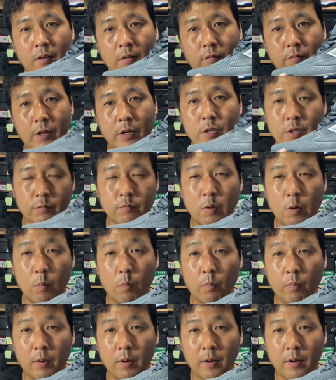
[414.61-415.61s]
fresh
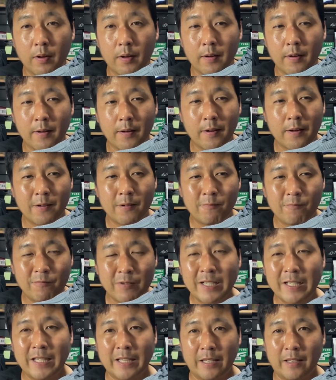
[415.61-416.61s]
foam
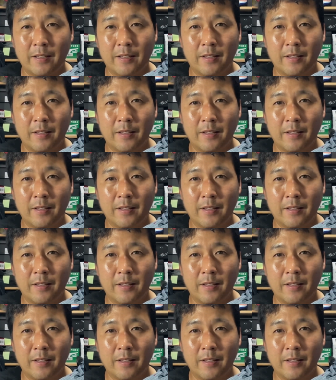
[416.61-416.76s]
really